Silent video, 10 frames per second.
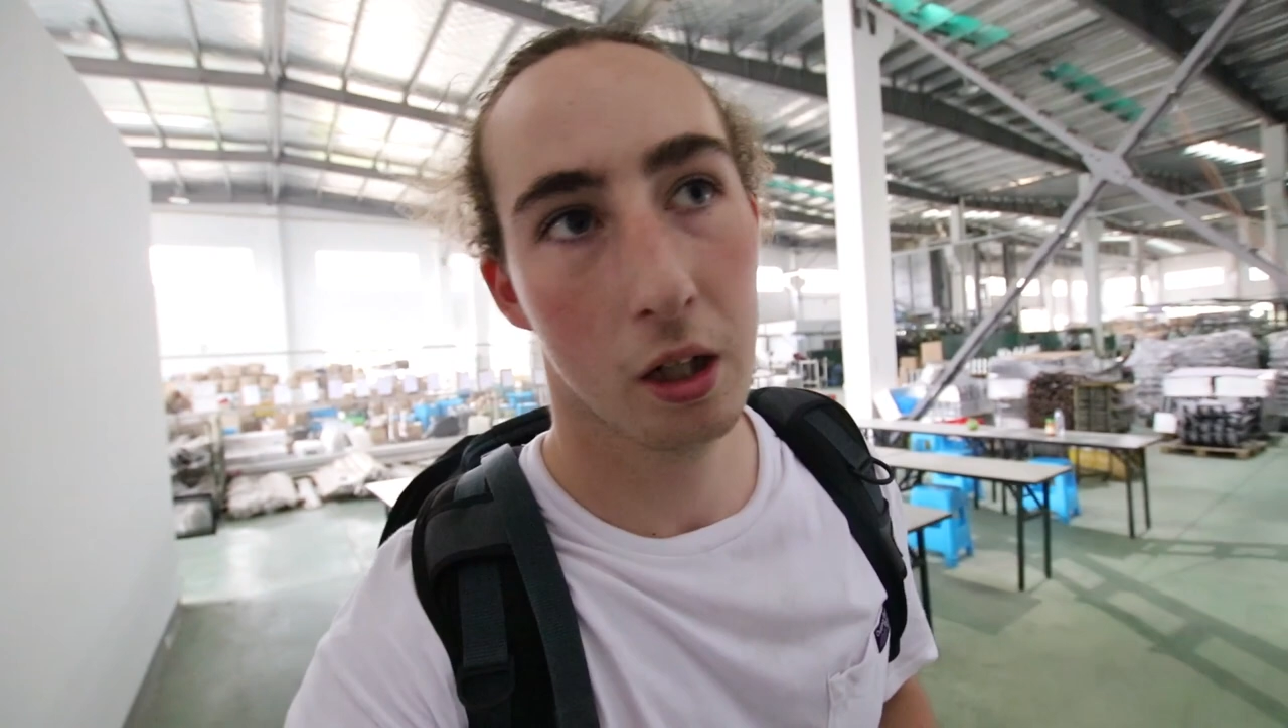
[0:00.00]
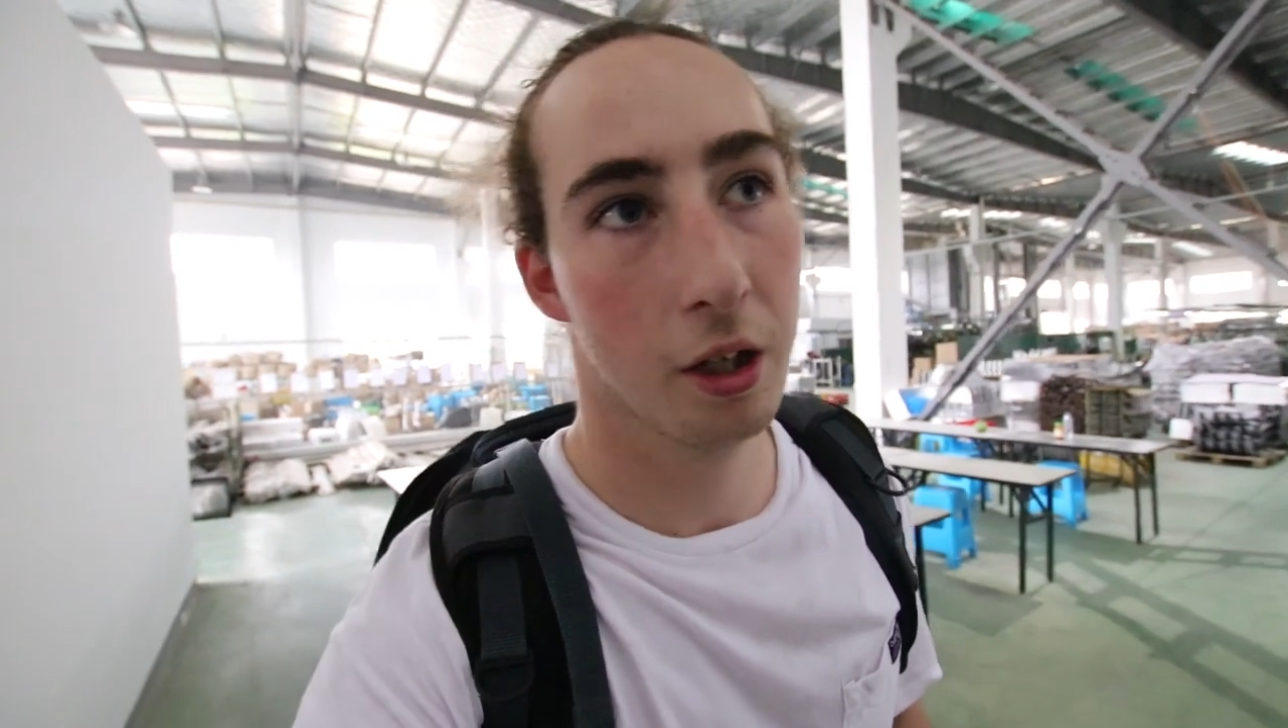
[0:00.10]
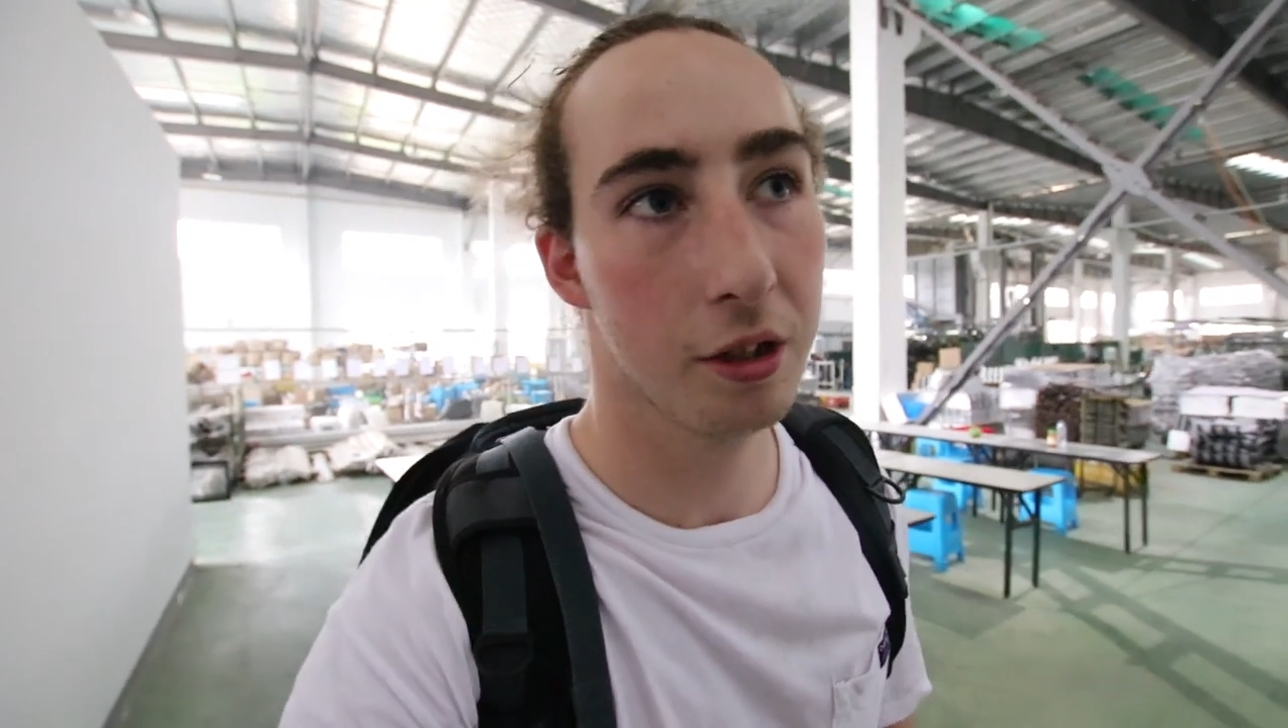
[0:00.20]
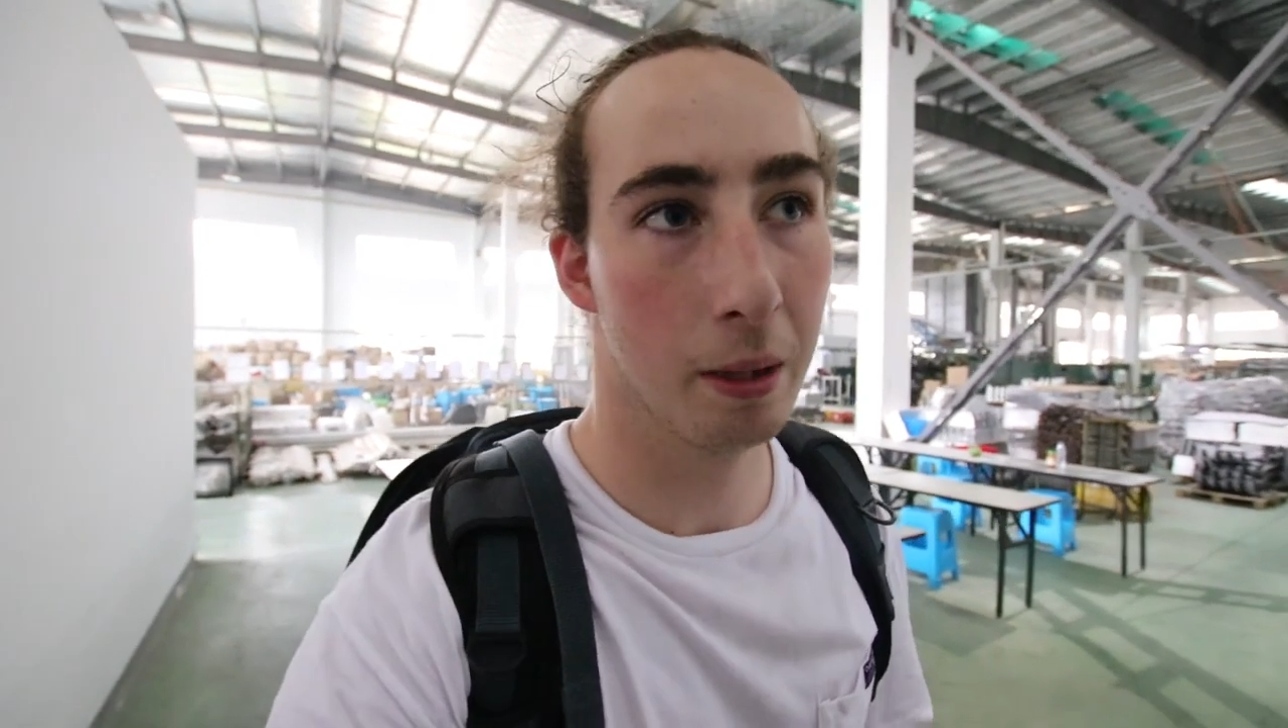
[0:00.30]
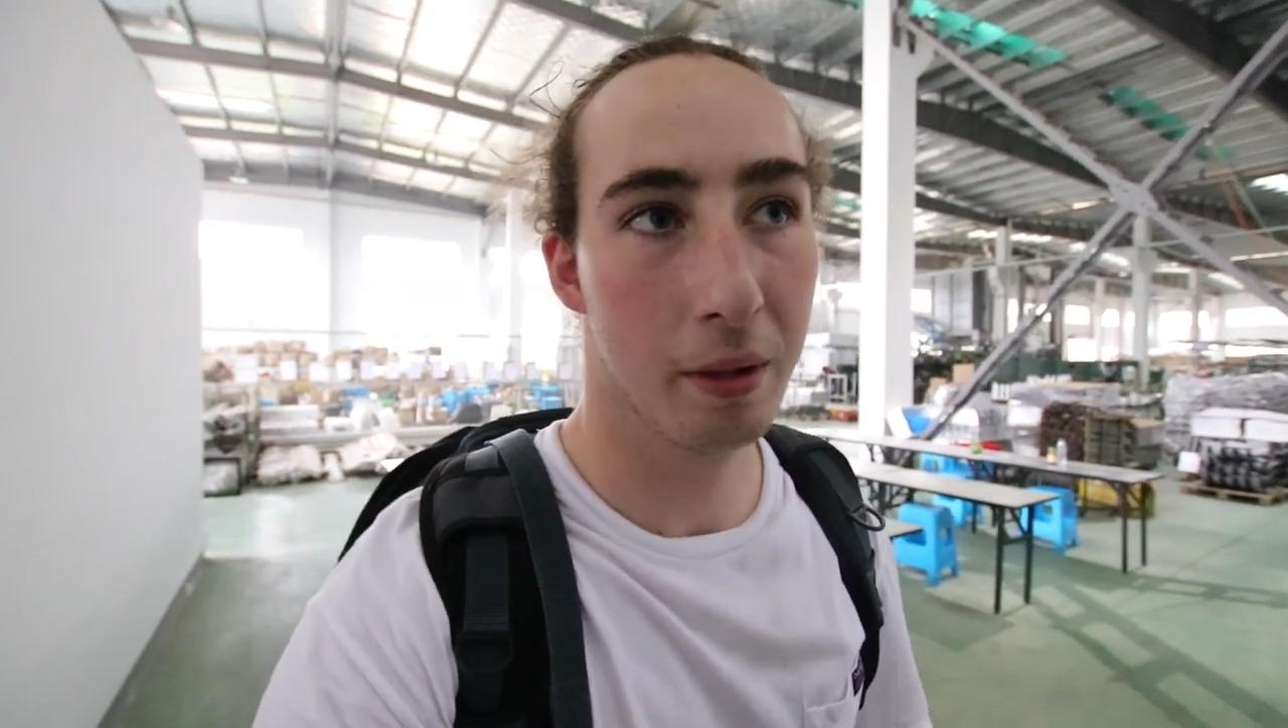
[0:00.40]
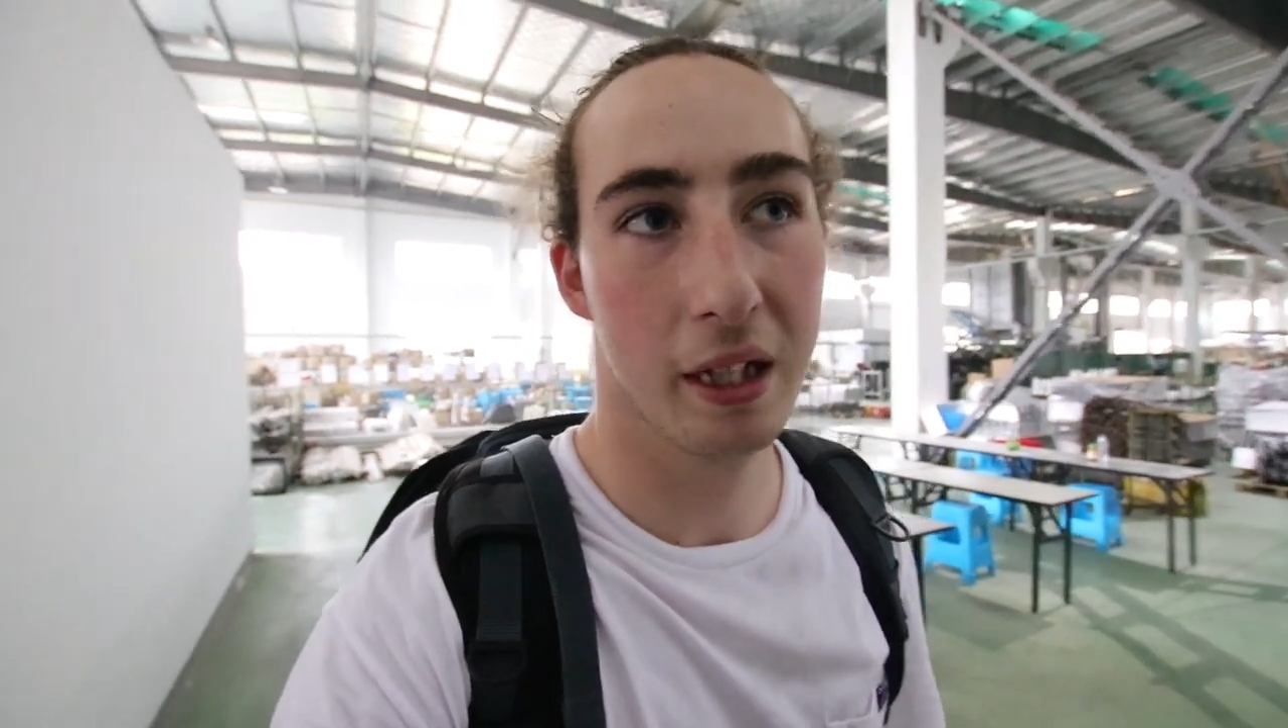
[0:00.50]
because I'm